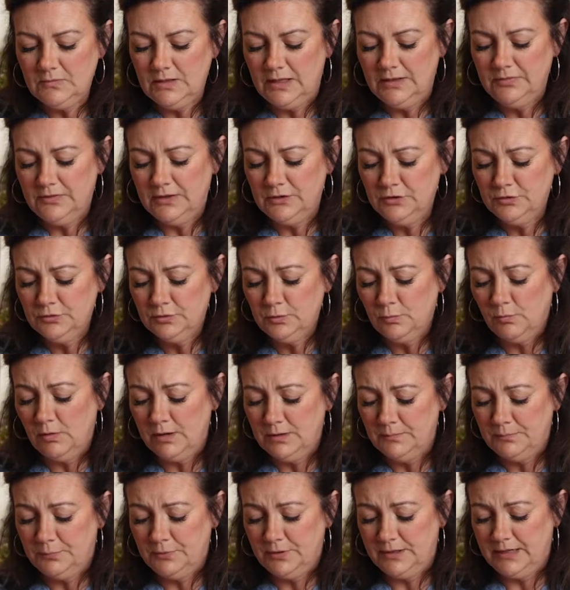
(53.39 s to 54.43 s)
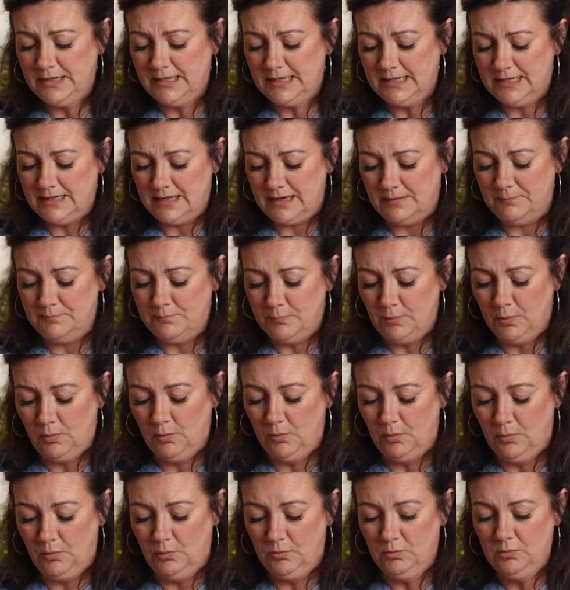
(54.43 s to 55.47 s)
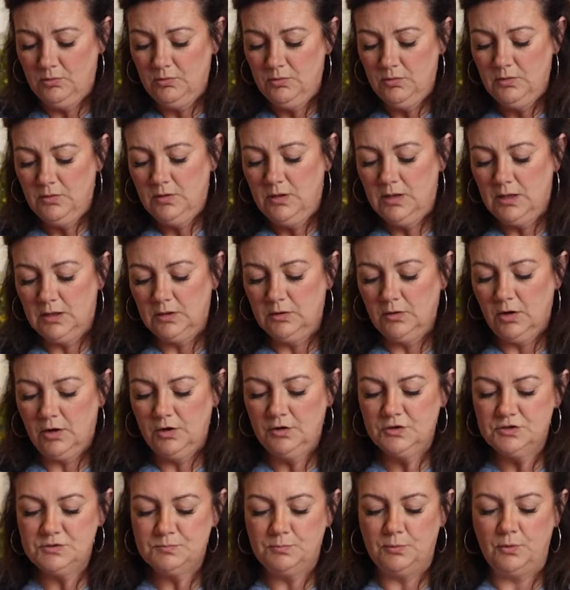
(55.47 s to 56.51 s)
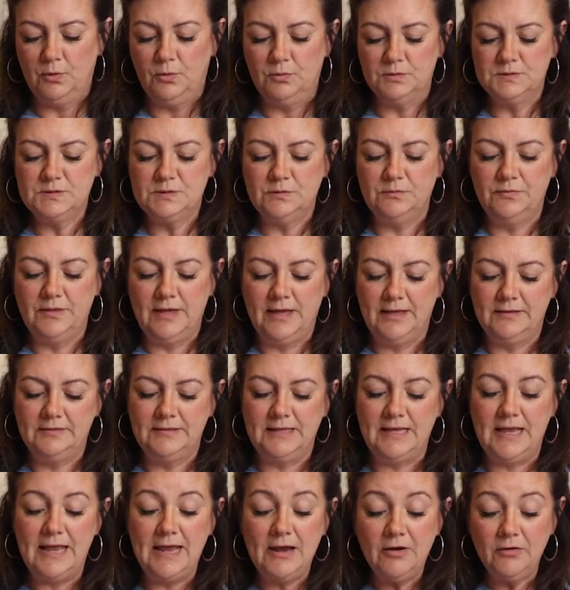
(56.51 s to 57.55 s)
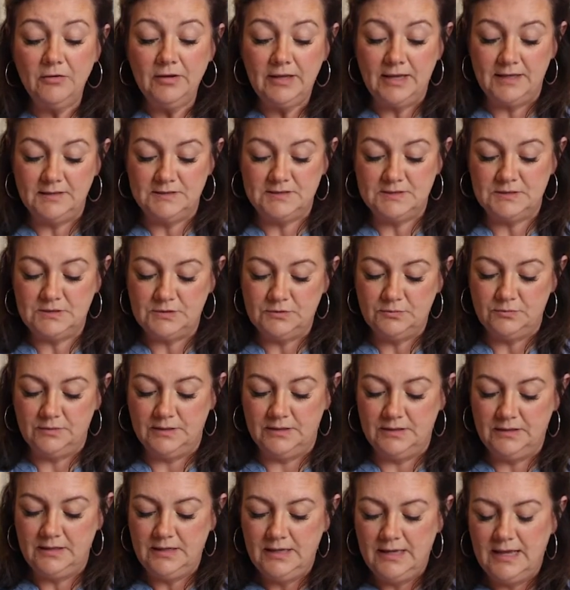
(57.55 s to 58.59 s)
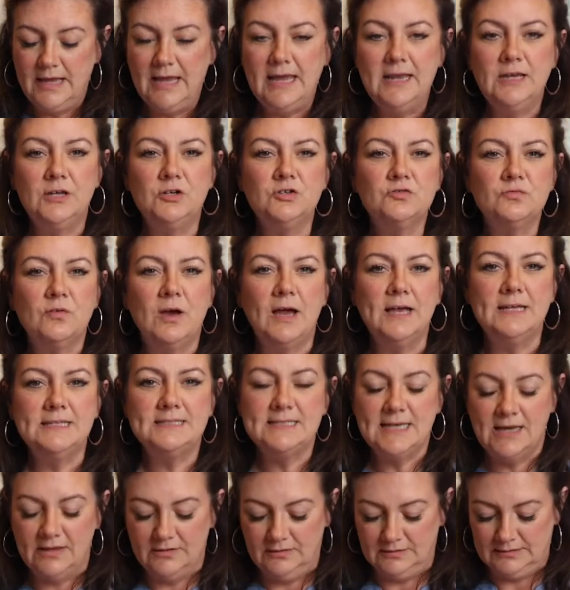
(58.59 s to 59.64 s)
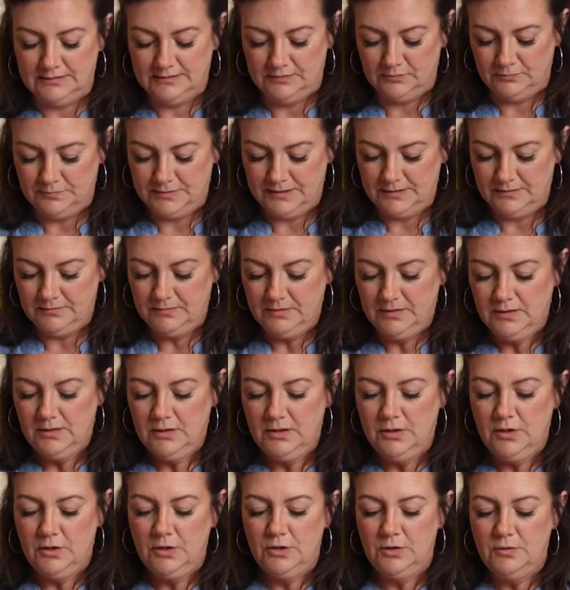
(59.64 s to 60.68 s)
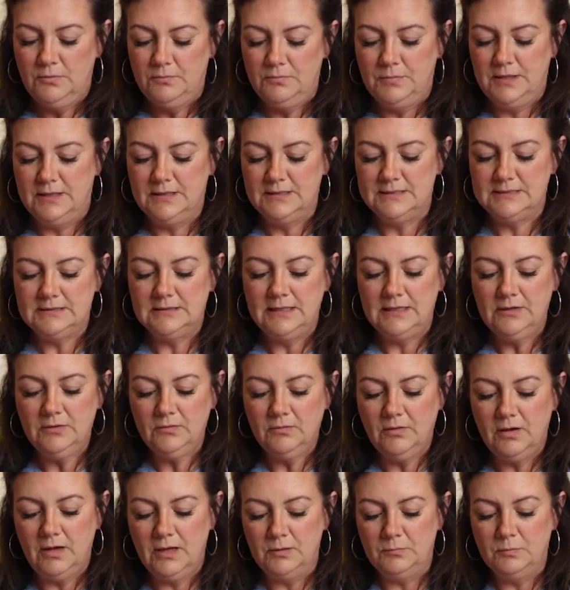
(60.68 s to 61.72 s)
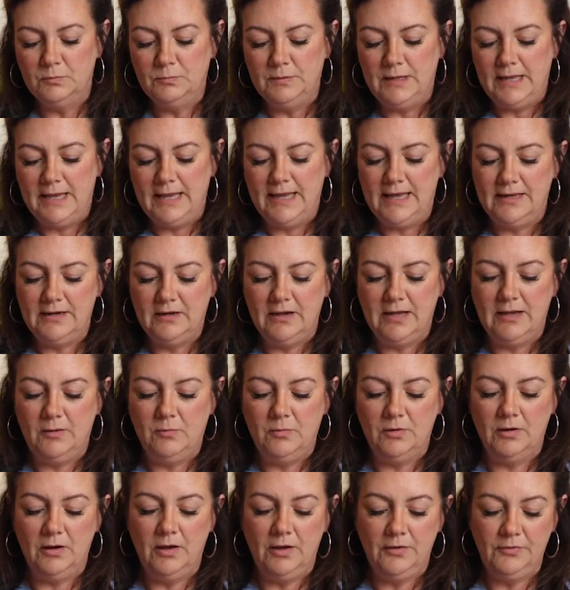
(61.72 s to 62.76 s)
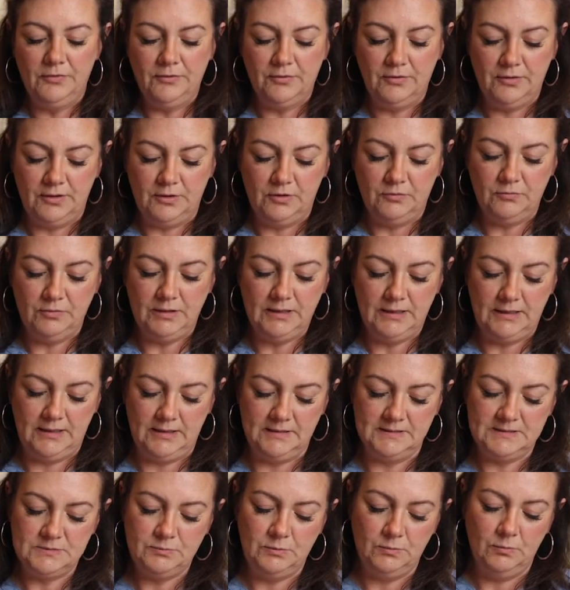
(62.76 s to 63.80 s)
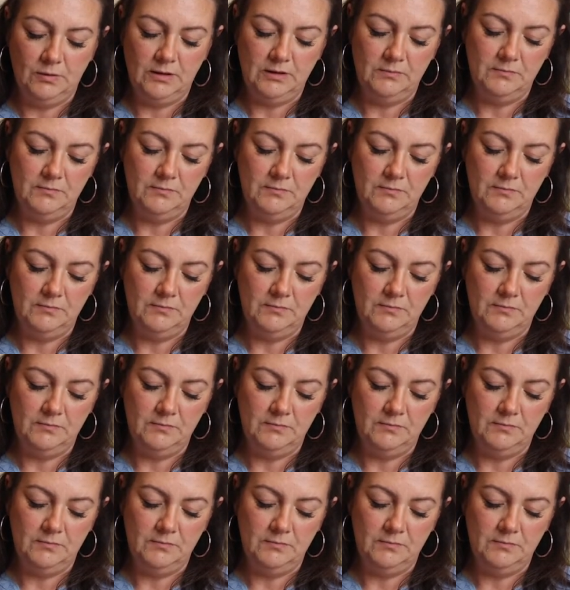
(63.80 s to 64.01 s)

And then you're gonna wanna put it in a bowl, a large bowl, so that the air gets to it and it dries out a little bit. Because later on, when we add our other ingredients, we want